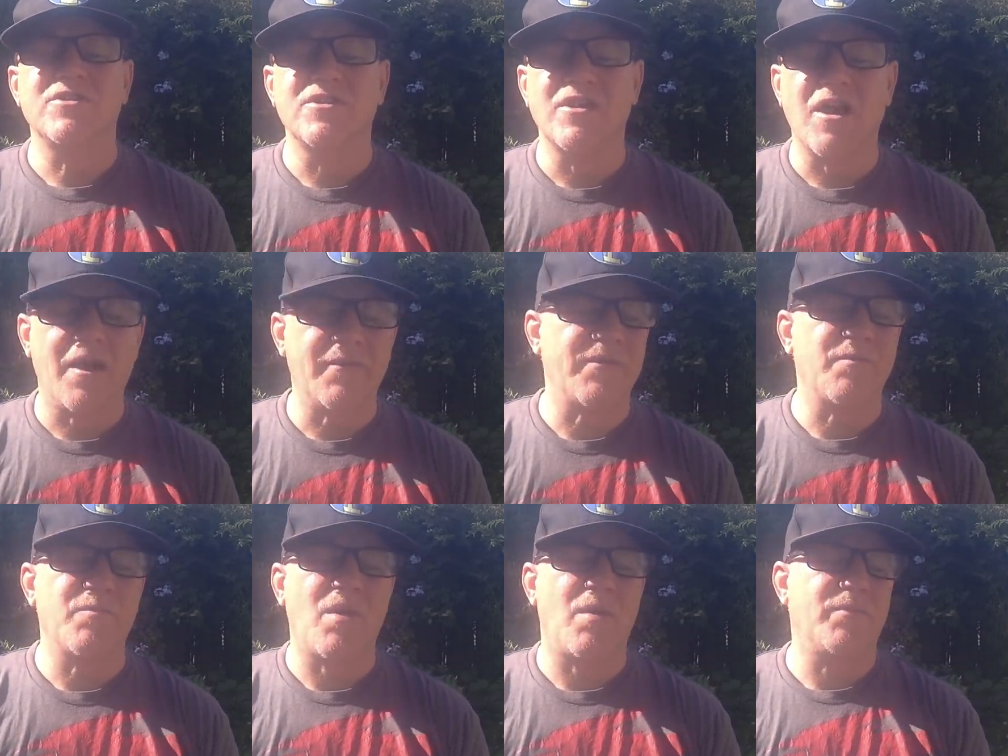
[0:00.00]

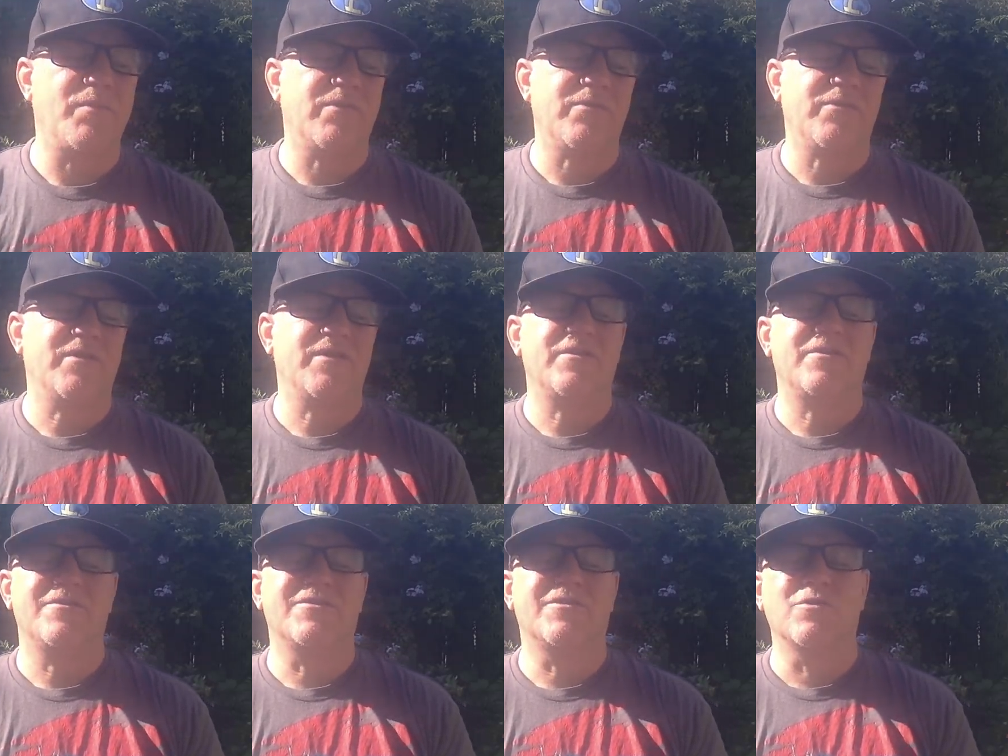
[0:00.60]
not the popular
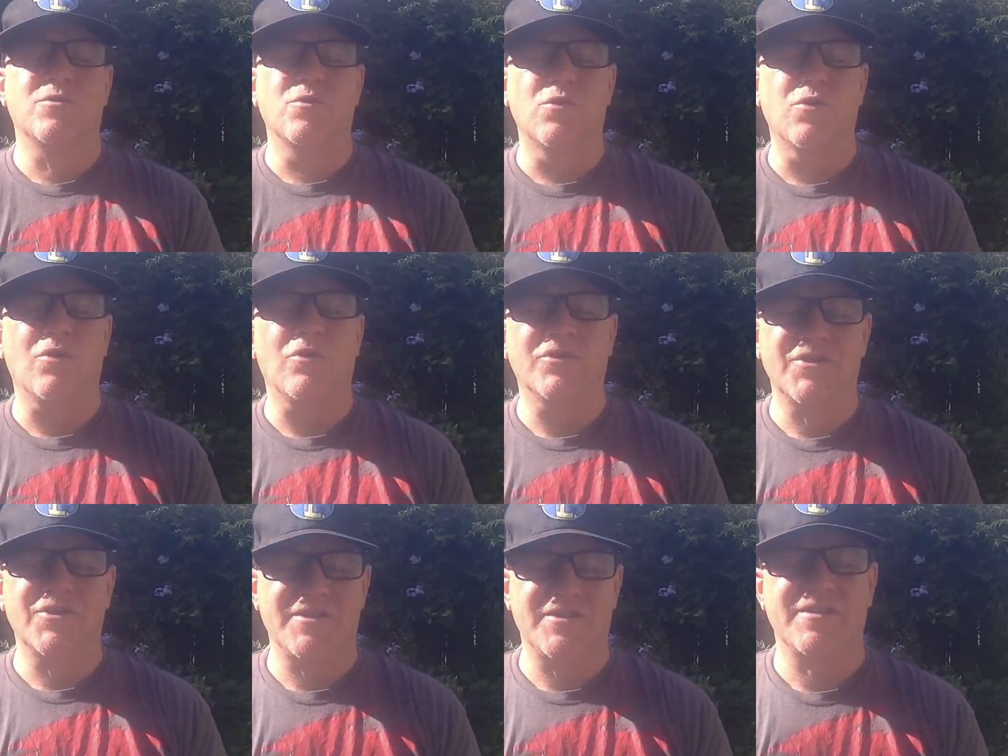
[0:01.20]
kid in school.
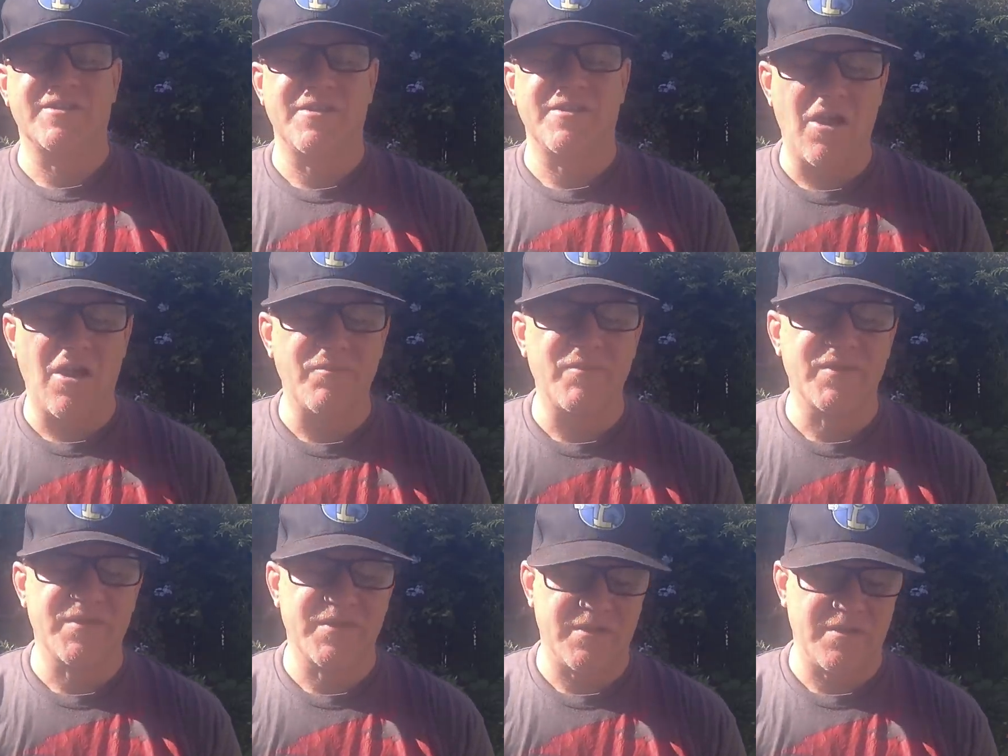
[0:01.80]
She's the
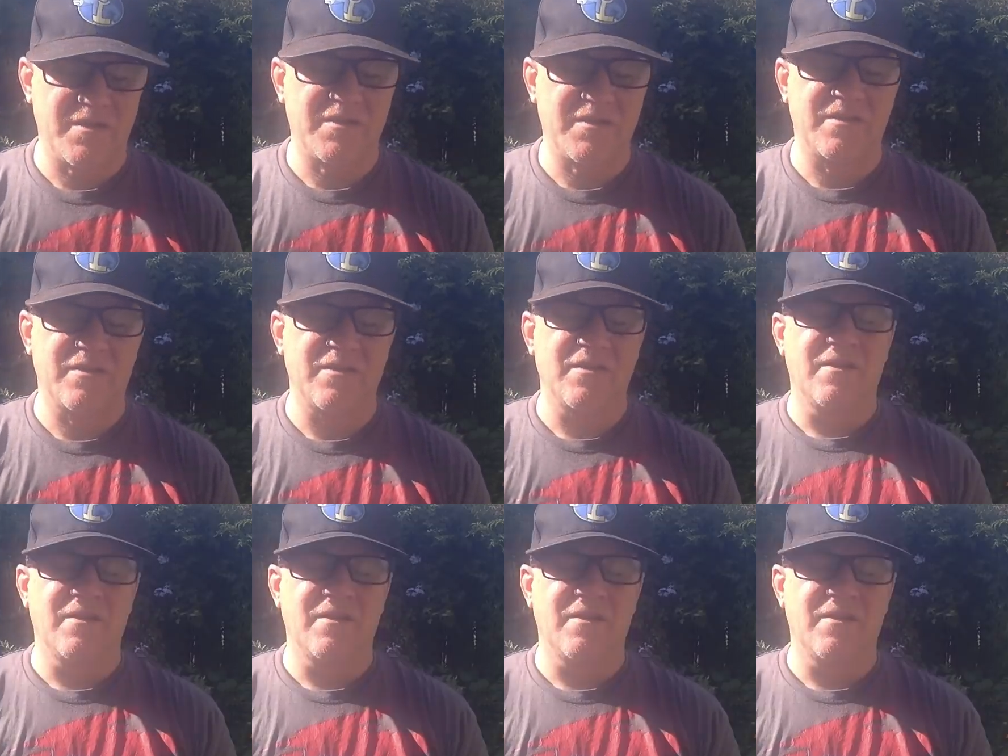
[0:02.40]
opposite.